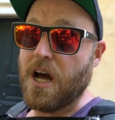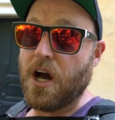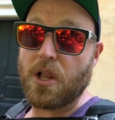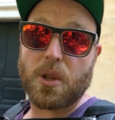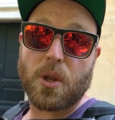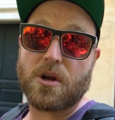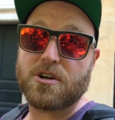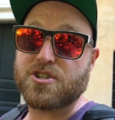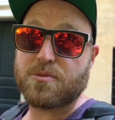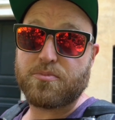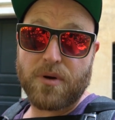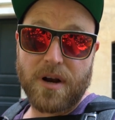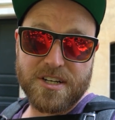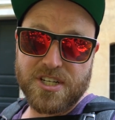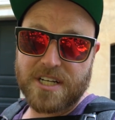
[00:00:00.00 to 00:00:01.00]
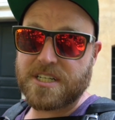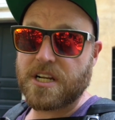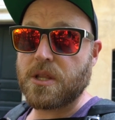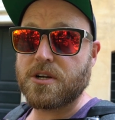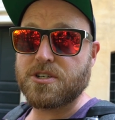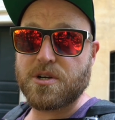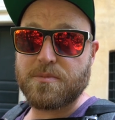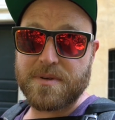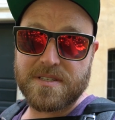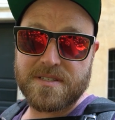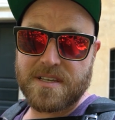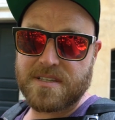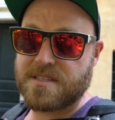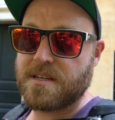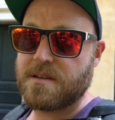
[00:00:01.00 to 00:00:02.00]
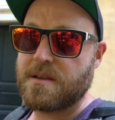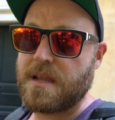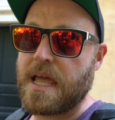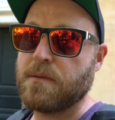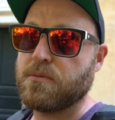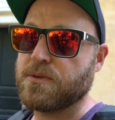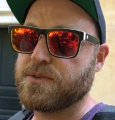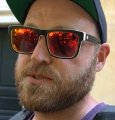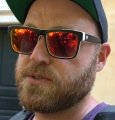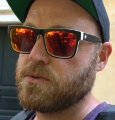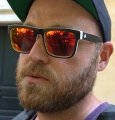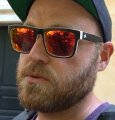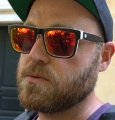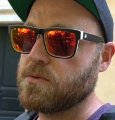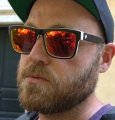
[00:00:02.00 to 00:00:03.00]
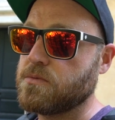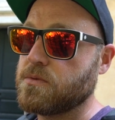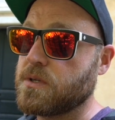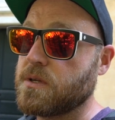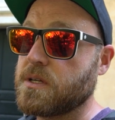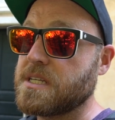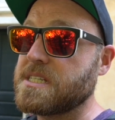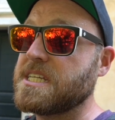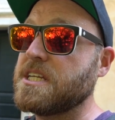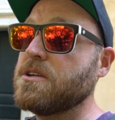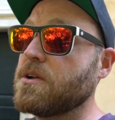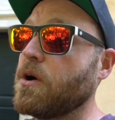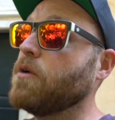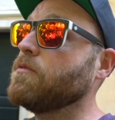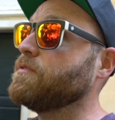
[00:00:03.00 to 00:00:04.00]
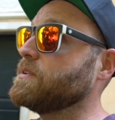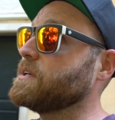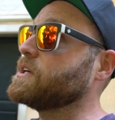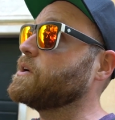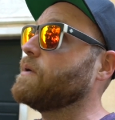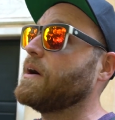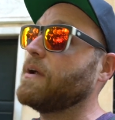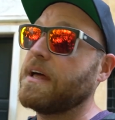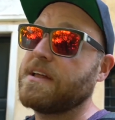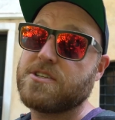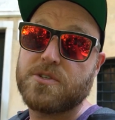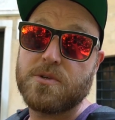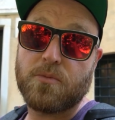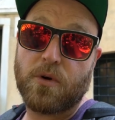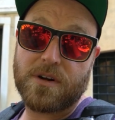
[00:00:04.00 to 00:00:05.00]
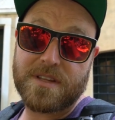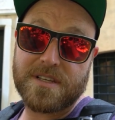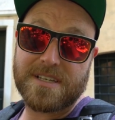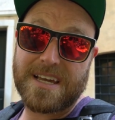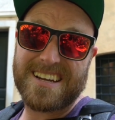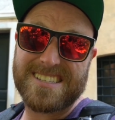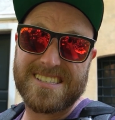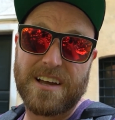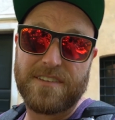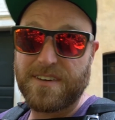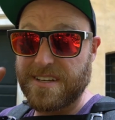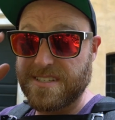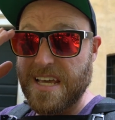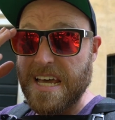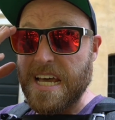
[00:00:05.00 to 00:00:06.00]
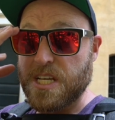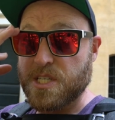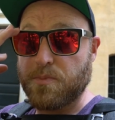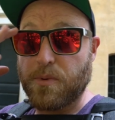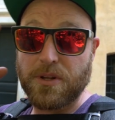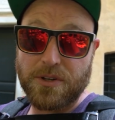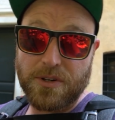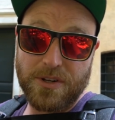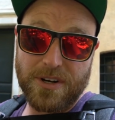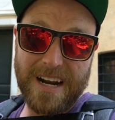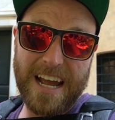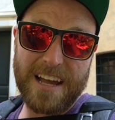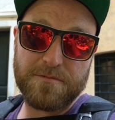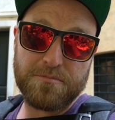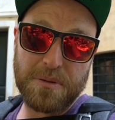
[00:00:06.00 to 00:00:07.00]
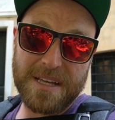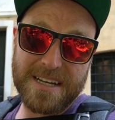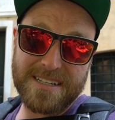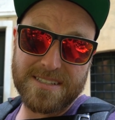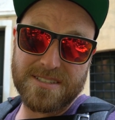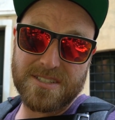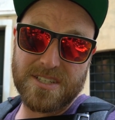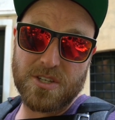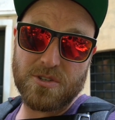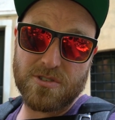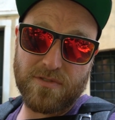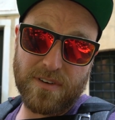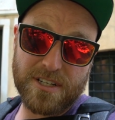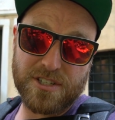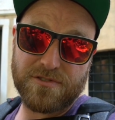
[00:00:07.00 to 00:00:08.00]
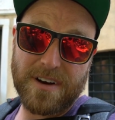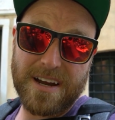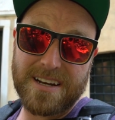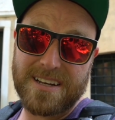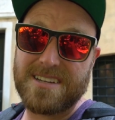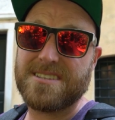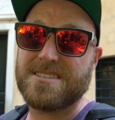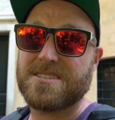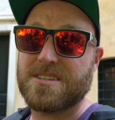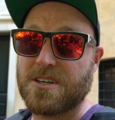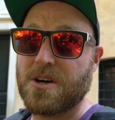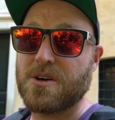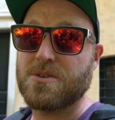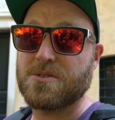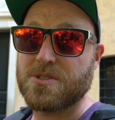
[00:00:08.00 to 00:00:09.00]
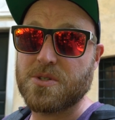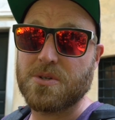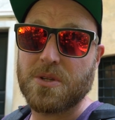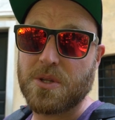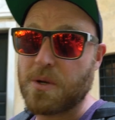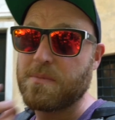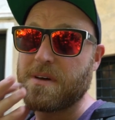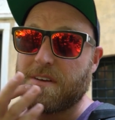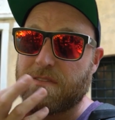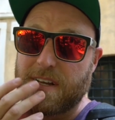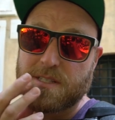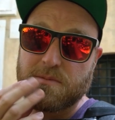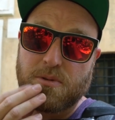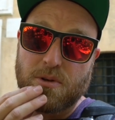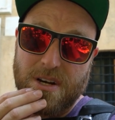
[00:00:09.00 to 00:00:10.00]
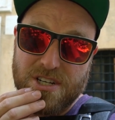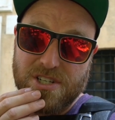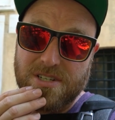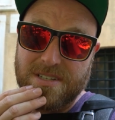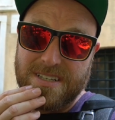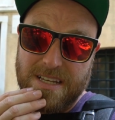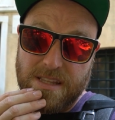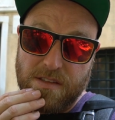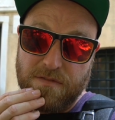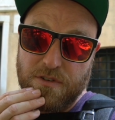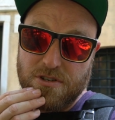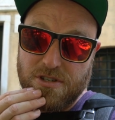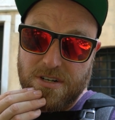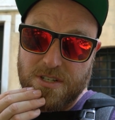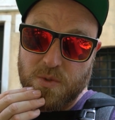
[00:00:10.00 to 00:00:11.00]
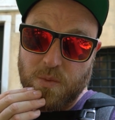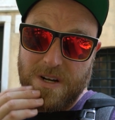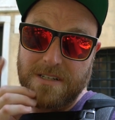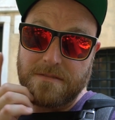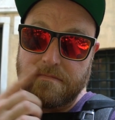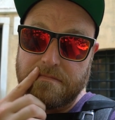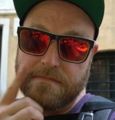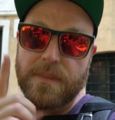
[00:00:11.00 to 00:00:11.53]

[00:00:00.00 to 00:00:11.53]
a larger project and a larger business and able to continue to hopefully go out and do more of this kind of stuff. Because, spoiler alert, I have plans to use French Fridays to go do a little bit of exploration in the future as well